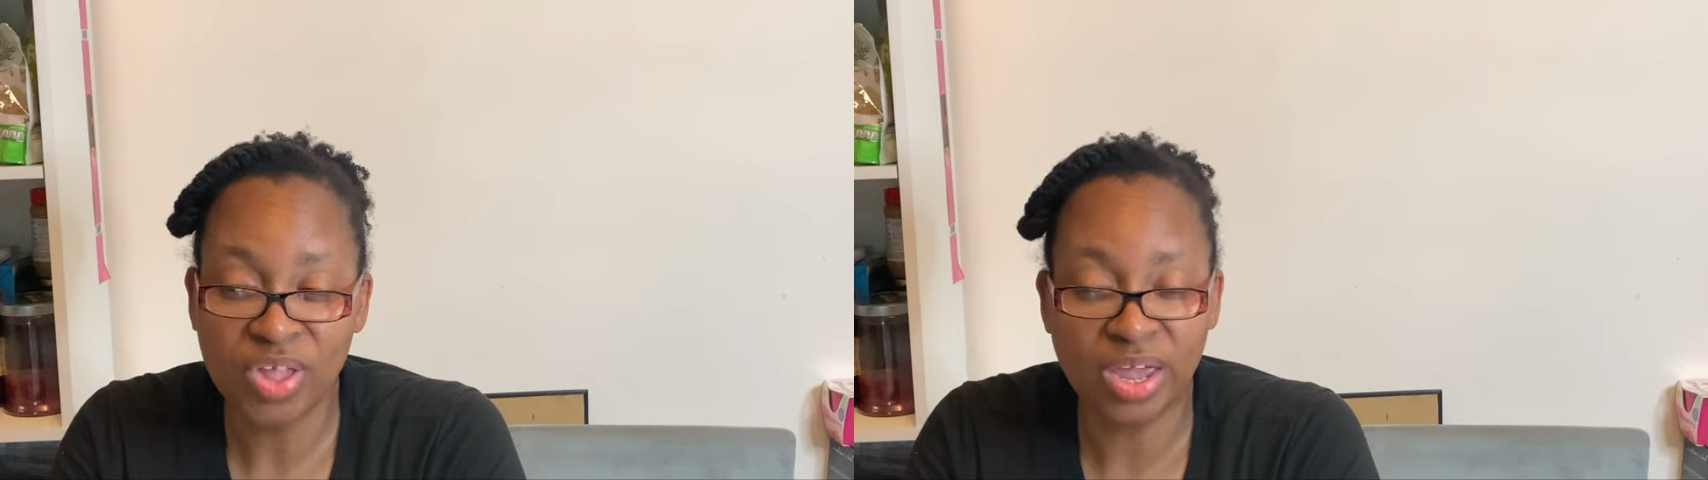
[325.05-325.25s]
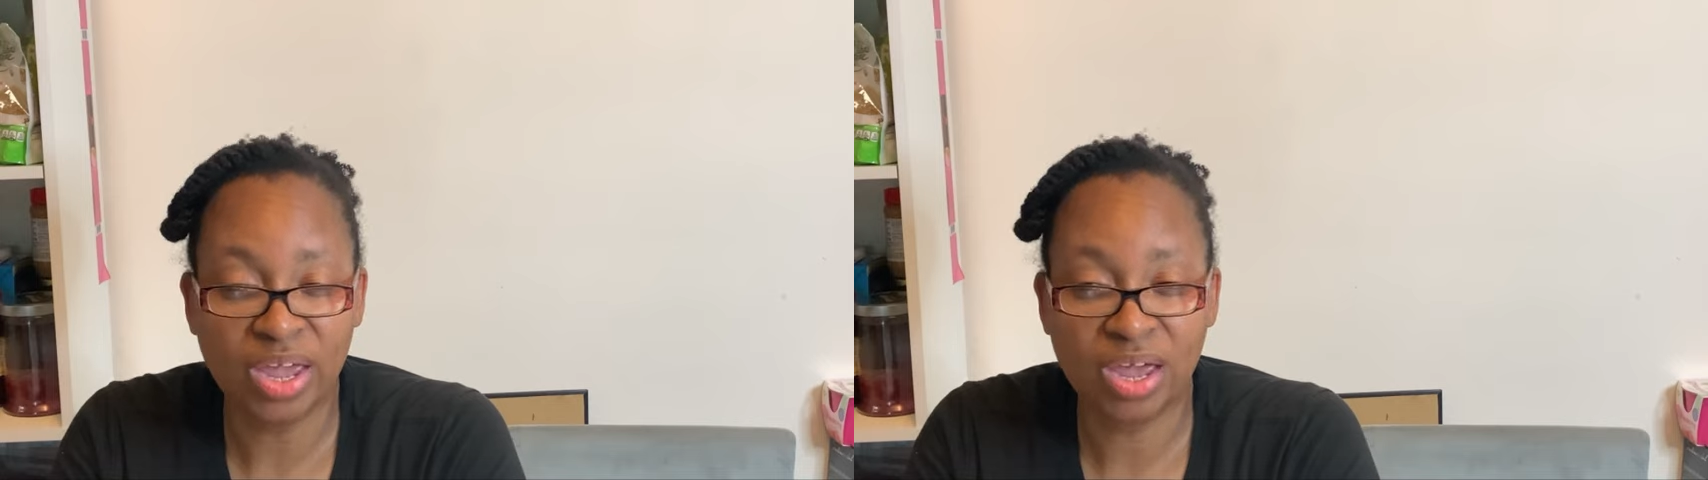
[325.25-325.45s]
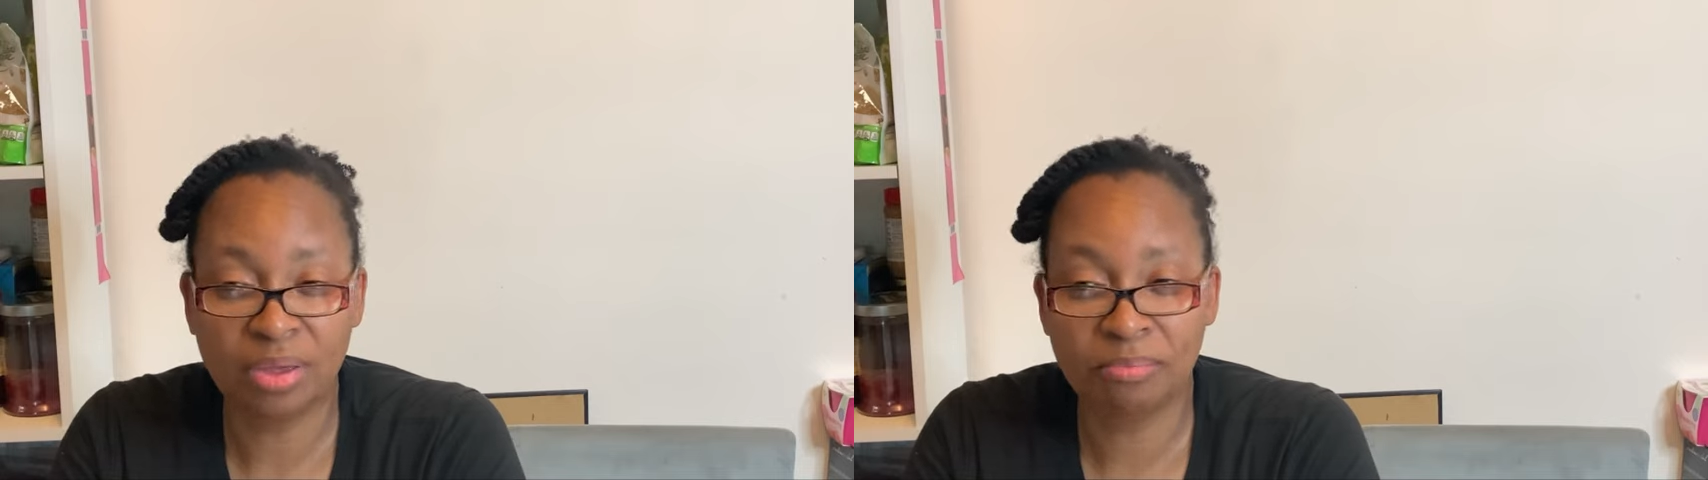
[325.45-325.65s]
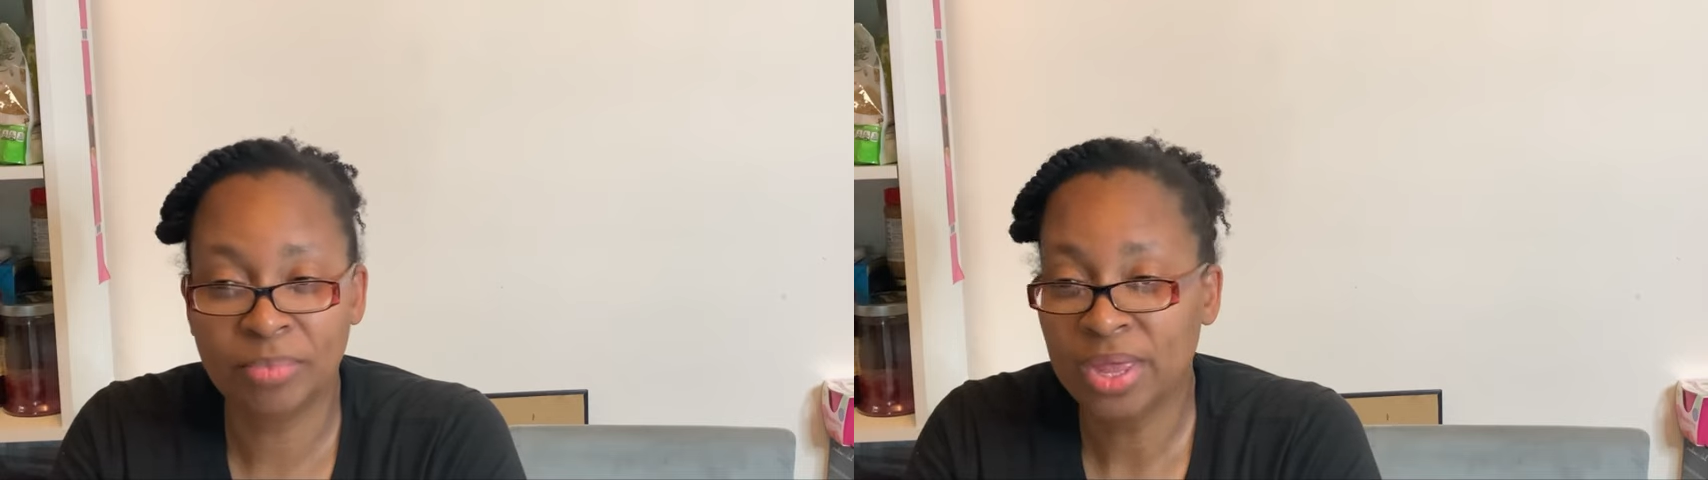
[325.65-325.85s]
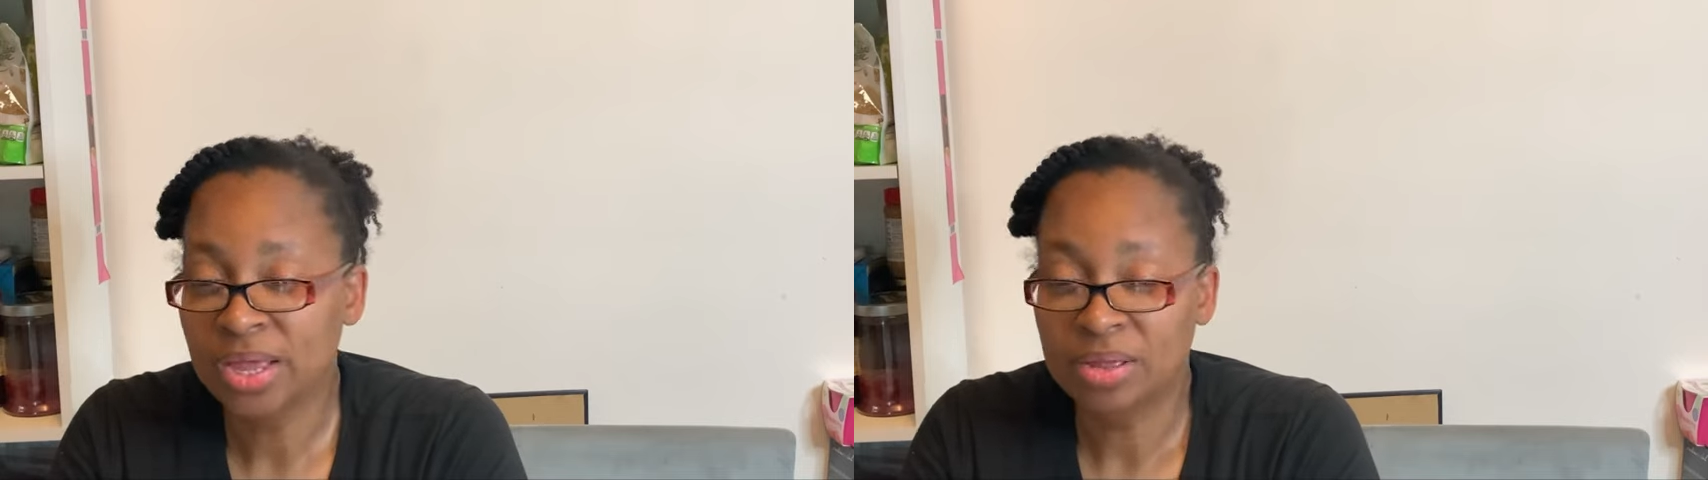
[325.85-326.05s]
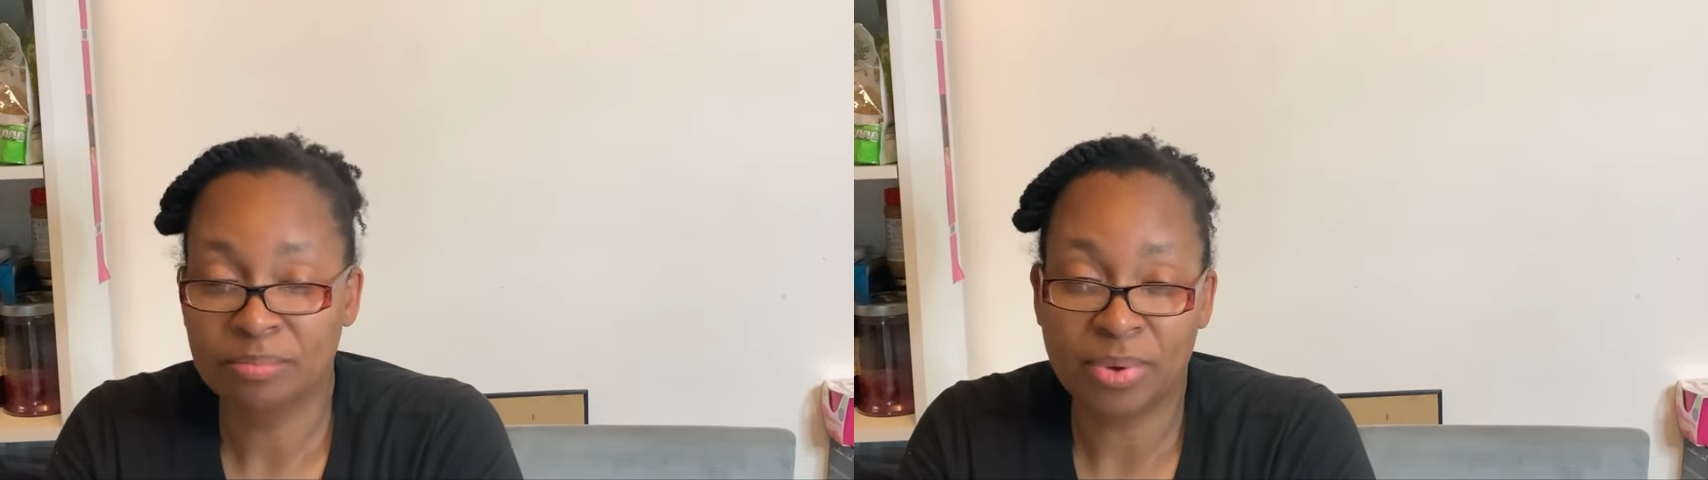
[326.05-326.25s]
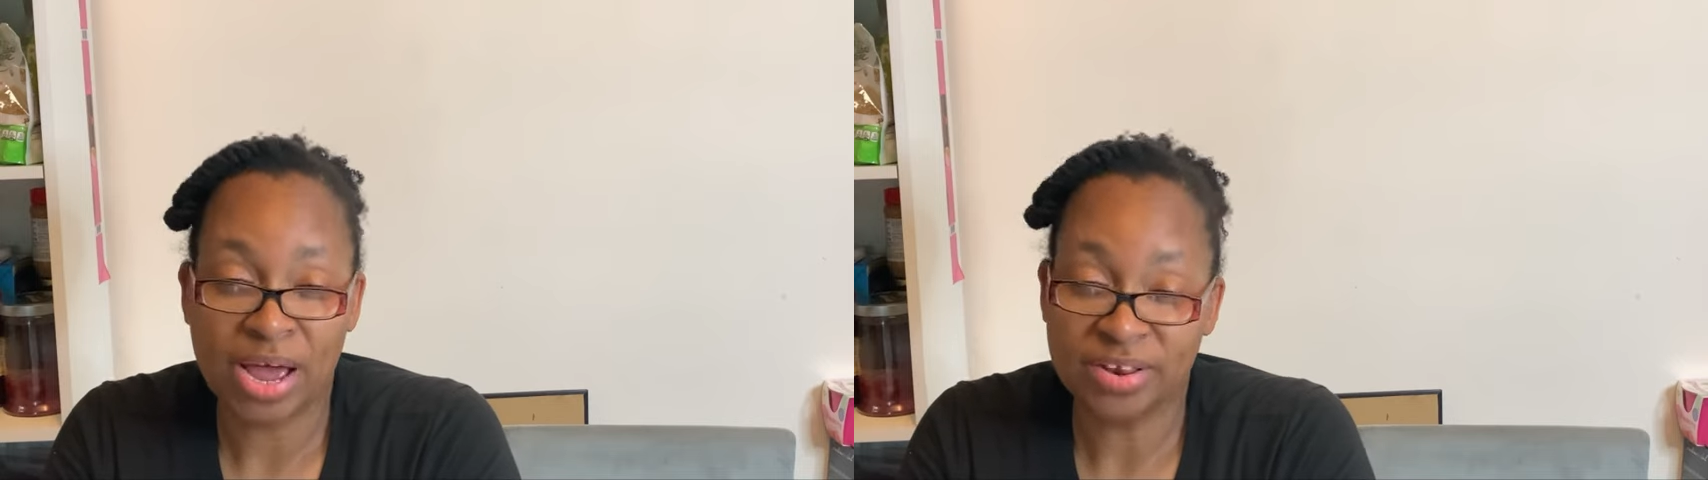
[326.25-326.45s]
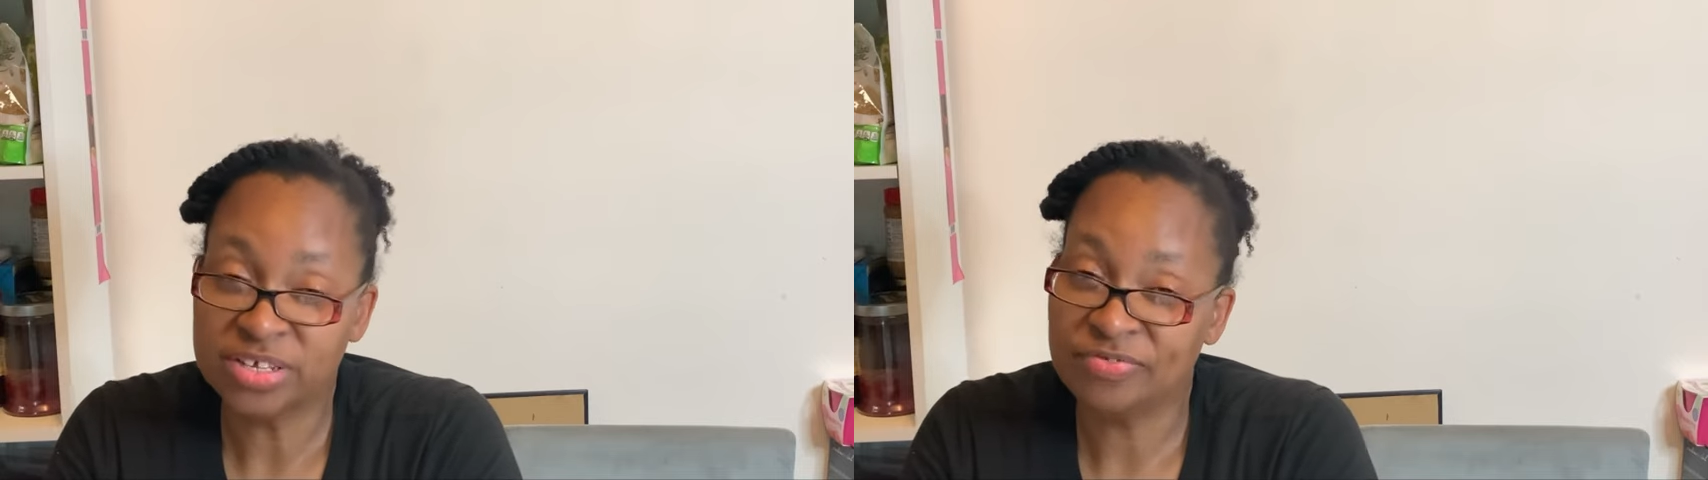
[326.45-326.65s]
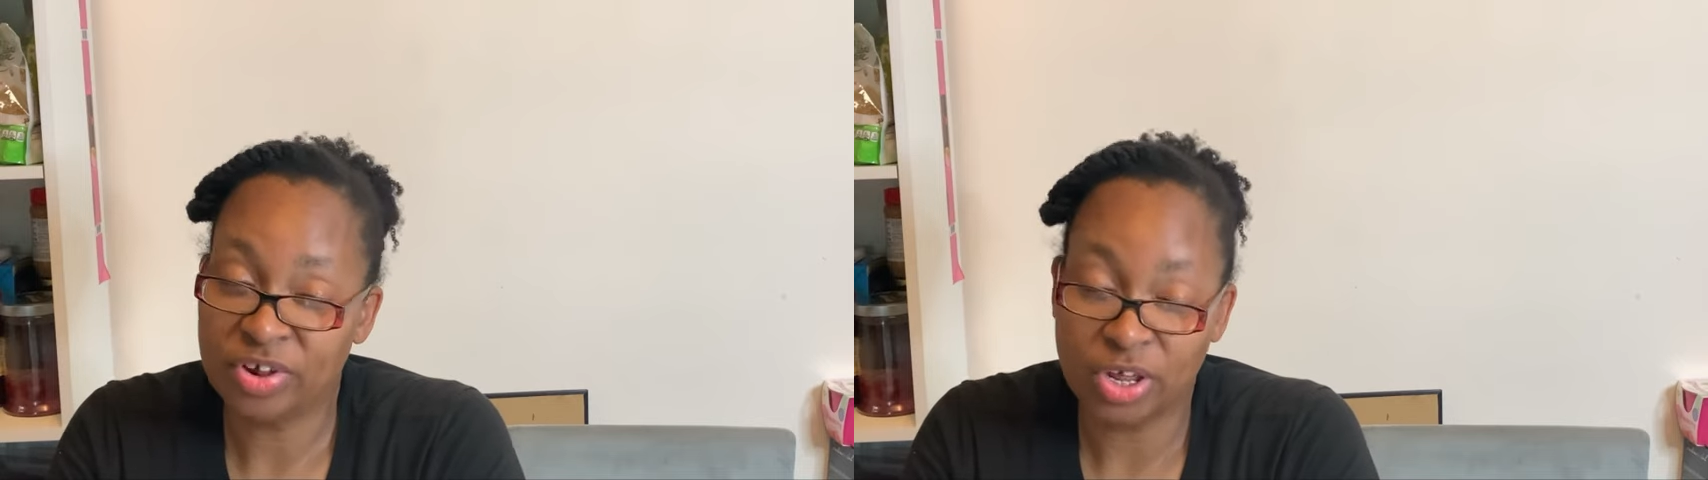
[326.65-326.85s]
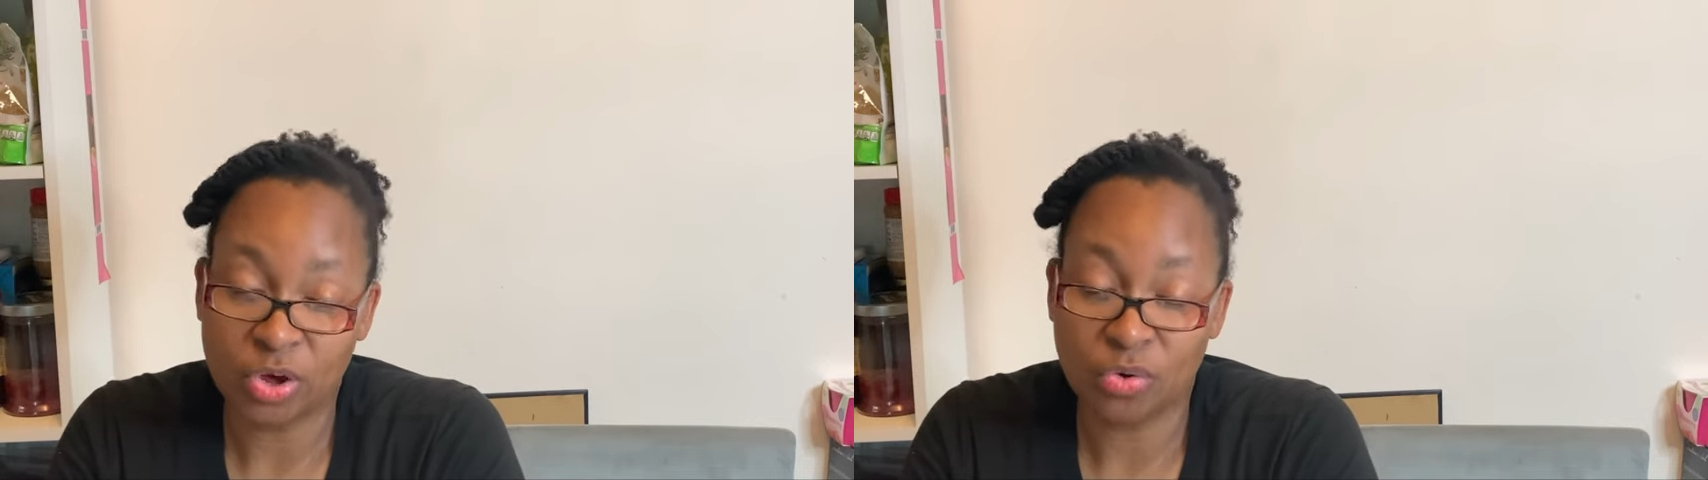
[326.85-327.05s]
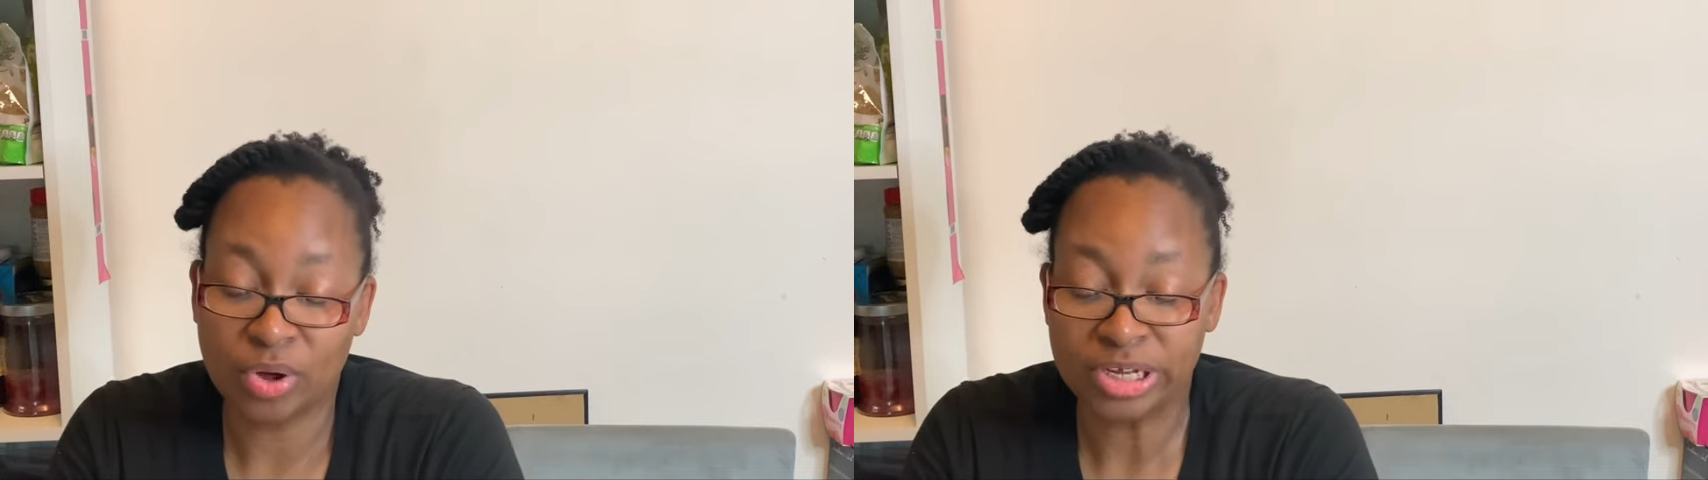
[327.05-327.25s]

and by this video